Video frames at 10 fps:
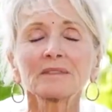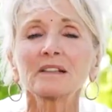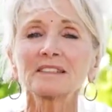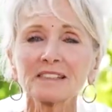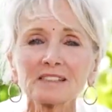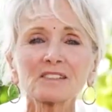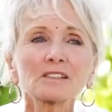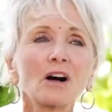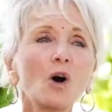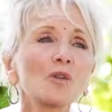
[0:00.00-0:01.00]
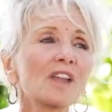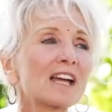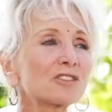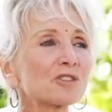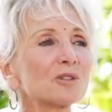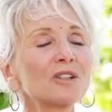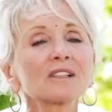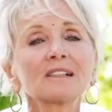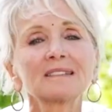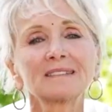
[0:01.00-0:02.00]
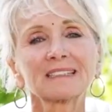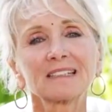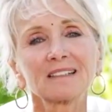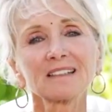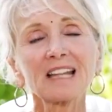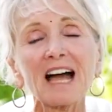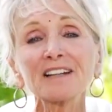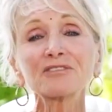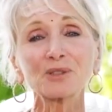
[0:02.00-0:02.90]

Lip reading: this unnatural life